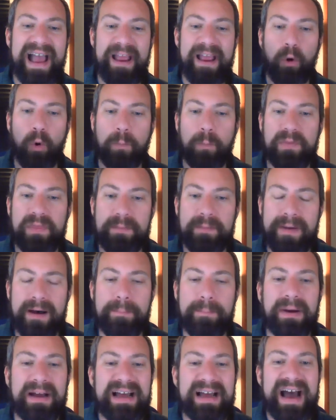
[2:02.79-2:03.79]
I open them
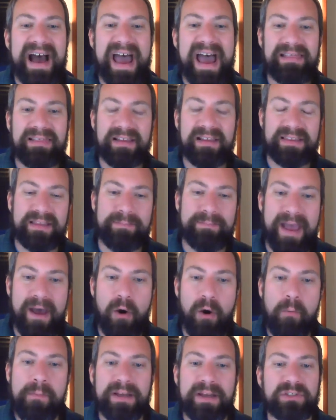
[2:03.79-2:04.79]
up, I let them
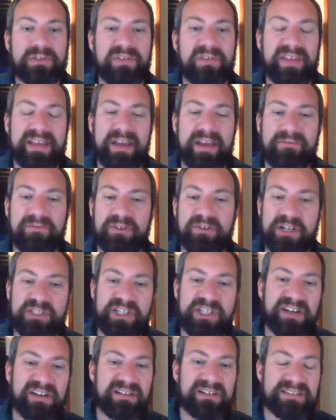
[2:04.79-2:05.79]
out, make sure they get fresh
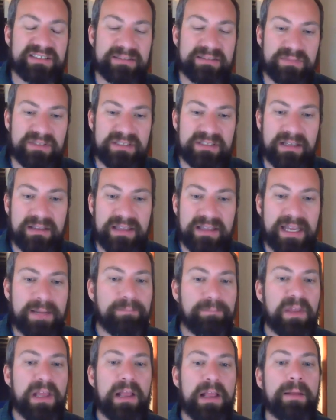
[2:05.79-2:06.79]
air and some sunlight,
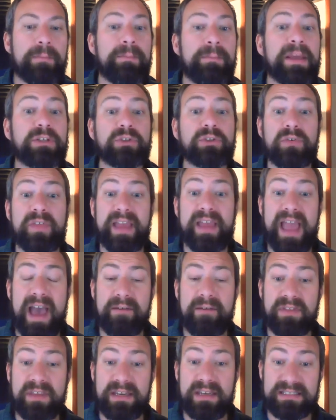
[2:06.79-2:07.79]
make sure they
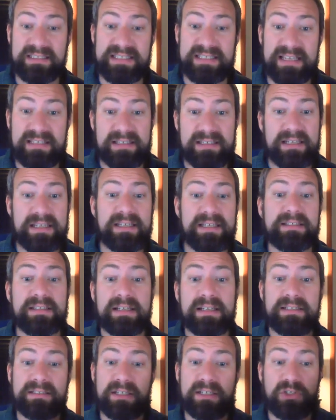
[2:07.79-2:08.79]
have the necessities
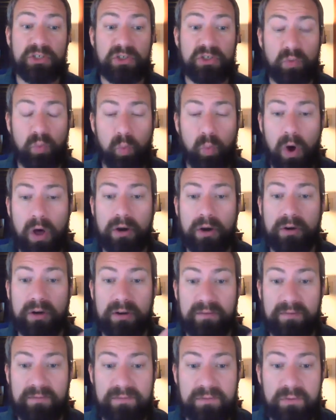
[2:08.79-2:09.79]
such as water
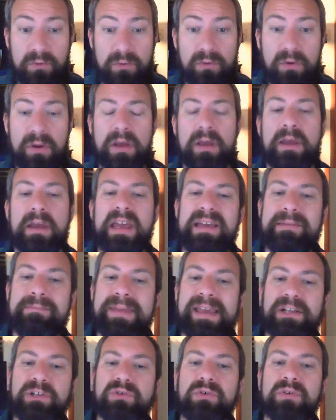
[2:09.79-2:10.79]
and food,
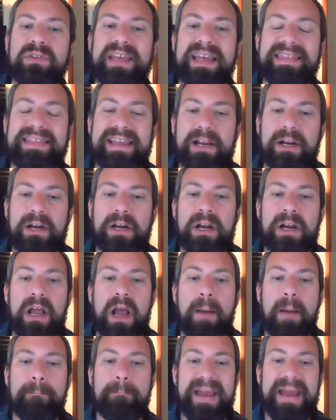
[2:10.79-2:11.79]
make sure that their
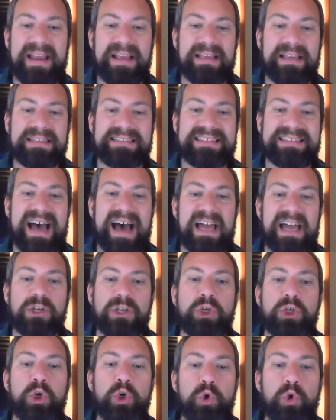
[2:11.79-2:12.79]
bedding is not
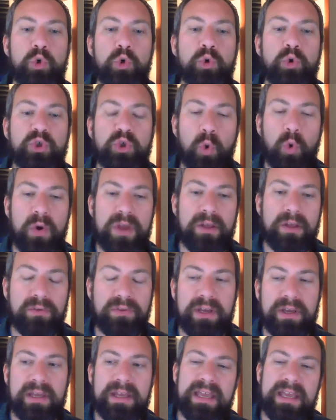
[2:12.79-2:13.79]
too
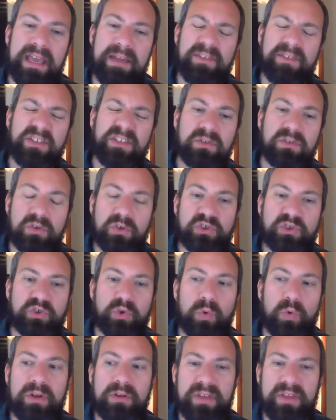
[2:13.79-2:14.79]
soiled. If it's a little
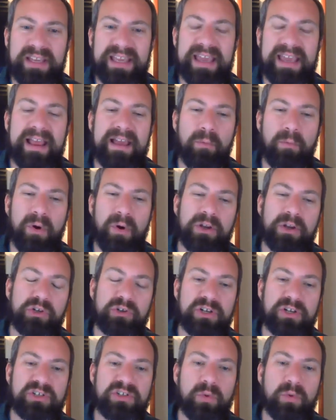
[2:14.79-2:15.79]
soiled, again, I want to
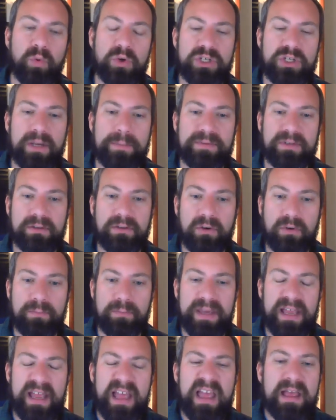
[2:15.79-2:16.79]
stretch the wood chips a little
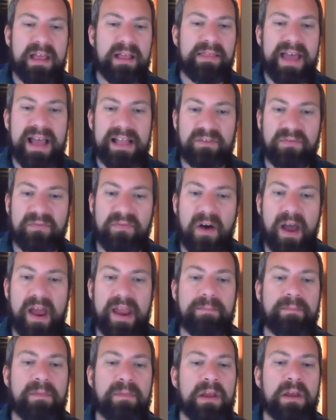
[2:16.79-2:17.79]
bit. That's
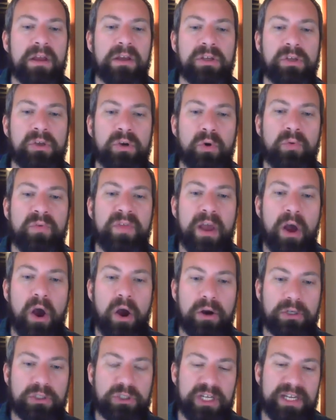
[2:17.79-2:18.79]
fine. You know, they
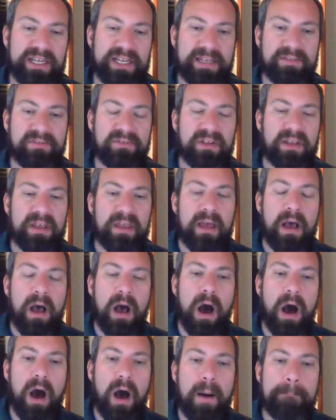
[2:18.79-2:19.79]
are chickens,
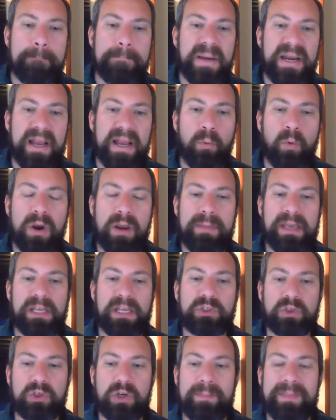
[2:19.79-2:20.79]
um, but I want to make
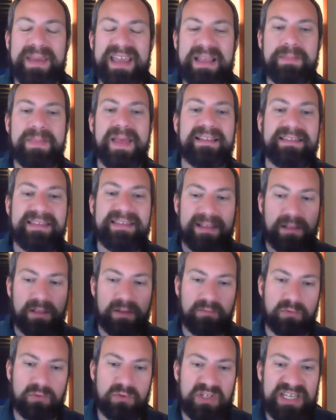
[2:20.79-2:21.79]
sure I'm in that daily
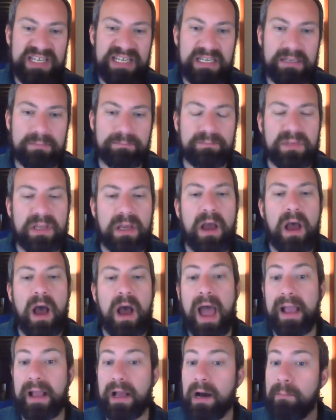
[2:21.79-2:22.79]
routine.
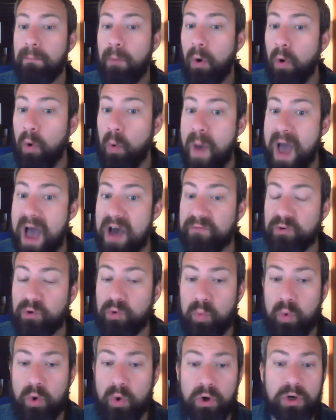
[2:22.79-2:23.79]
I come home after
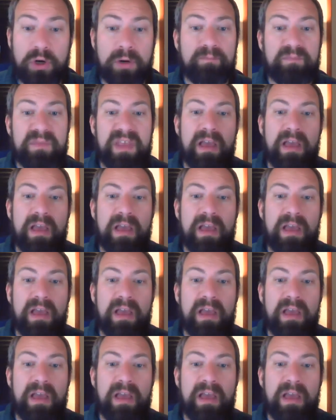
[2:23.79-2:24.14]
work.